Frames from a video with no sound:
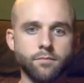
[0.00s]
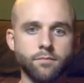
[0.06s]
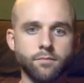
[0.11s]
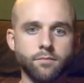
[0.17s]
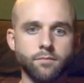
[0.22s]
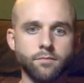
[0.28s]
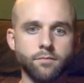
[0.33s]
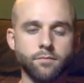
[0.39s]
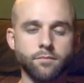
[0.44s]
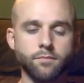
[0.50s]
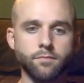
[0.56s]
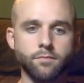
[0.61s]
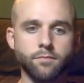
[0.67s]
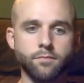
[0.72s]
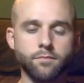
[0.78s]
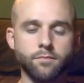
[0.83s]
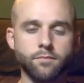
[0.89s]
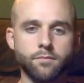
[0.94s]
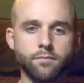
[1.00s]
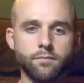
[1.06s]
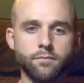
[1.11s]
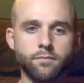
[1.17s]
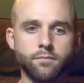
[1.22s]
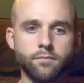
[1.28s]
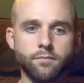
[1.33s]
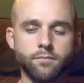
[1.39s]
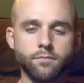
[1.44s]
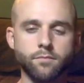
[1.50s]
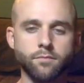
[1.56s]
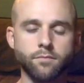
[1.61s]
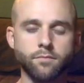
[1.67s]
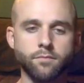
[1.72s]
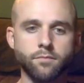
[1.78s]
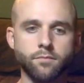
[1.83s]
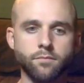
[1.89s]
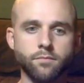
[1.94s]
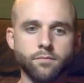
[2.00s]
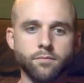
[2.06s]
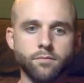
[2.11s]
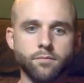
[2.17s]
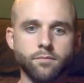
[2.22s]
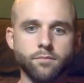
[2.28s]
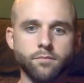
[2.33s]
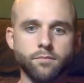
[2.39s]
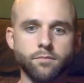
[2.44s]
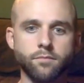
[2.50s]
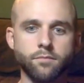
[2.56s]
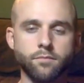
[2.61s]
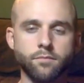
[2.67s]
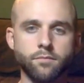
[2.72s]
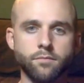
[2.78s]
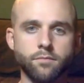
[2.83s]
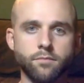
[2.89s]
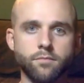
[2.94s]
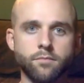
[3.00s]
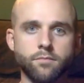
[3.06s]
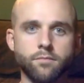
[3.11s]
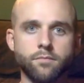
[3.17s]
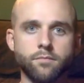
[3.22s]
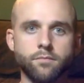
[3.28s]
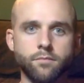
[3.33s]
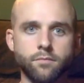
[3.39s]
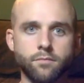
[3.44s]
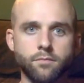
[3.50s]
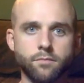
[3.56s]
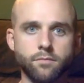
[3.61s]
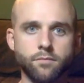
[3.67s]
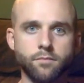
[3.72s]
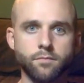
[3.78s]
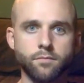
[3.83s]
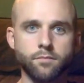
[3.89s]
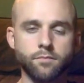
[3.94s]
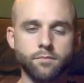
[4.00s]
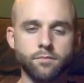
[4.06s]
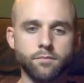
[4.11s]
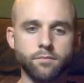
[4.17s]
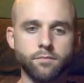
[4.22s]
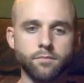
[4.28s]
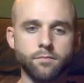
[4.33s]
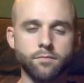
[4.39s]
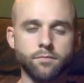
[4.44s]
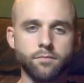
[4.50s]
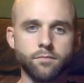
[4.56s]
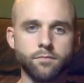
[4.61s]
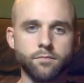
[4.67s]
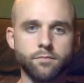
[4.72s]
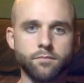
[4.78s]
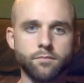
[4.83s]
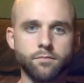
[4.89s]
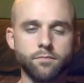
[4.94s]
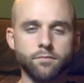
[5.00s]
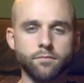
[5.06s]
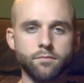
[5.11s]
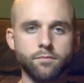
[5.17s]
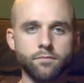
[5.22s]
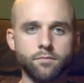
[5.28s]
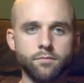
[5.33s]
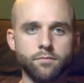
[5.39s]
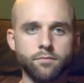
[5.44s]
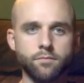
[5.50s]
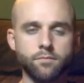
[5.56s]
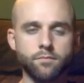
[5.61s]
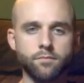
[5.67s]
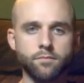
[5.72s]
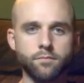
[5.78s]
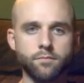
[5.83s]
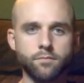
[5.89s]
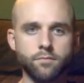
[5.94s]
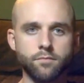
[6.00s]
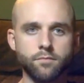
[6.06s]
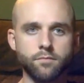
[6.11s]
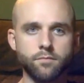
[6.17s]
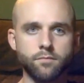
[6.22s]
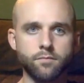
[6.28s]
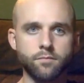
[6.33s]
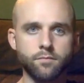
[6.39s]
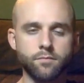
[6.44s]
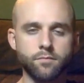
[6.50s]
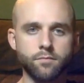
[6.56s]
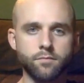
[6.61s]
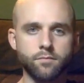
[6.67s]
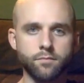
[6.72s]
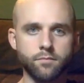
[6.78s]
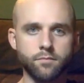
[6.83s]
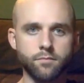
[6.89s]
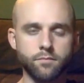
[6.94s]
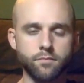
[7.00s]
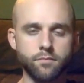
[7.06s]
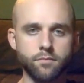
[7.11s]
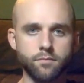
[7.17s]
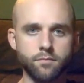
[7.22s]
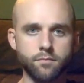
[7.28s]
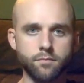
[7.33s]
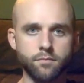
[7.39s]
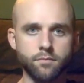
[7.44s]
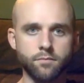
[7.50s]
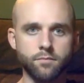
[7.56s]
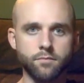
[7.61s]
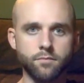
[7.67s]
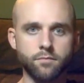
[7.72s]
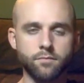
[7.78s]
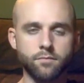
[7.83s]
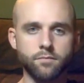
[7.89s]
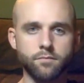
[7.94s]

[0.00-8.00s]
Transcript: This person isn't speaking.